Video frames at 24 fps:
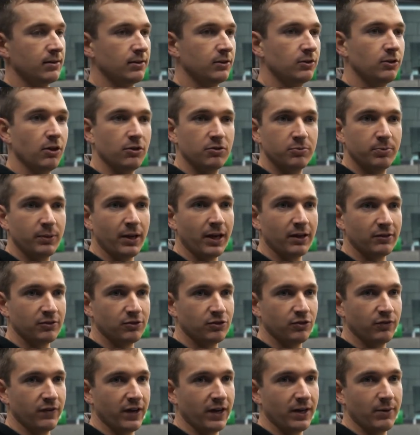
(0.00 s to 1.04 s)
gloss black
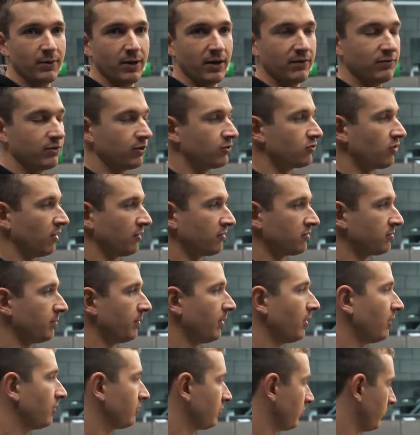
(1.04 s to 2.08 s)
stuff anyway for a
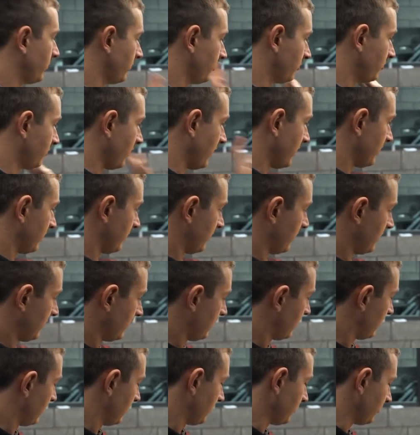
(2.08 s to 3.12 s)
transporter, so we just said
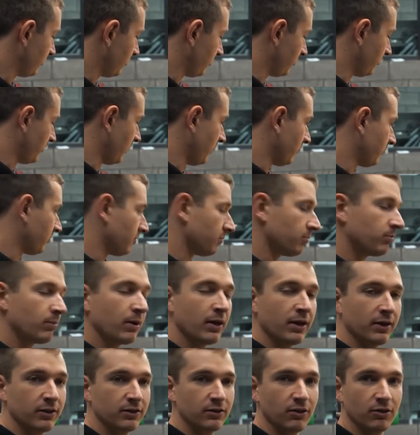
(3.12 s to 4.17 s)
just stick some
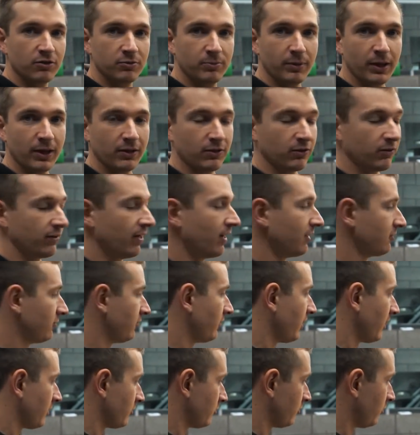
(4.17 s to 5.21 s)
gloss black on that, so
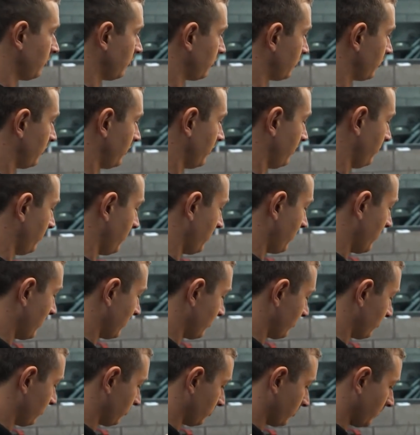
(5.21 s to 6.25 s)
that should look a little bit
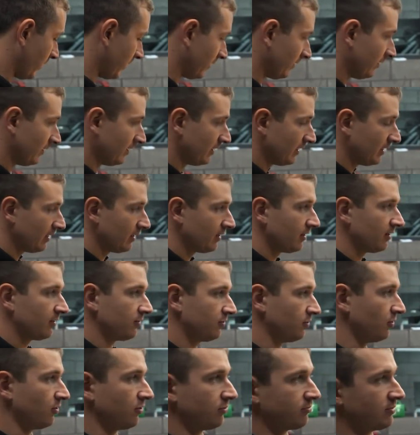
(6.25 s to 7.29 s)
better as well.
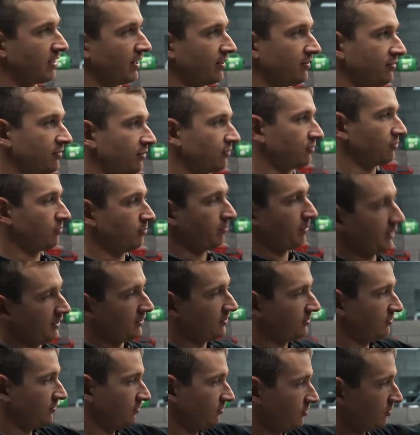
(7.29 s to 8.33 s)
So Danny's got some
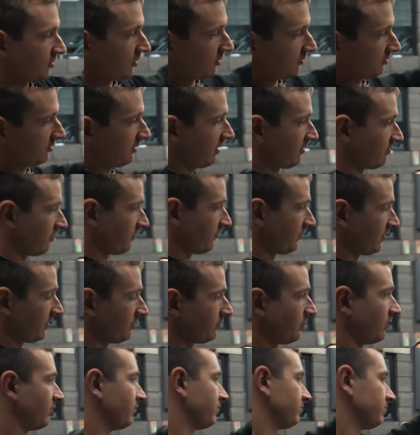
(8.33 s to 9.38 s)
pictures and shots and
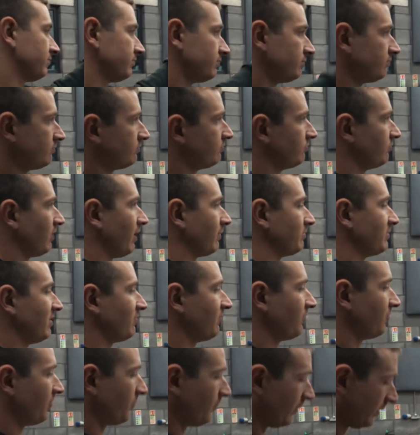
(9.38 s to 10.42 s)
everything. We've wrapped
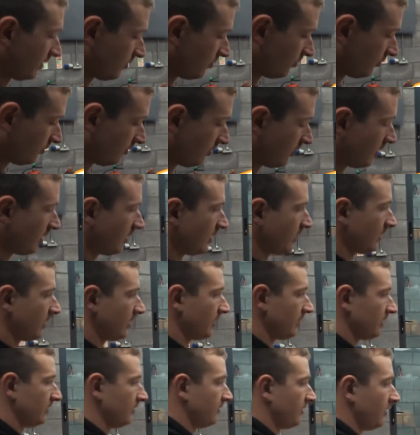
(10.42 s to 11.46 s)
everything we could.
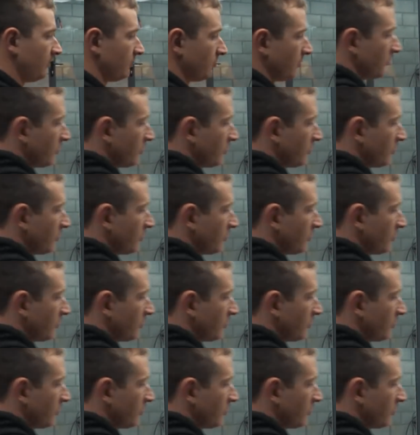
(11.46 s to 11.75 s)
These were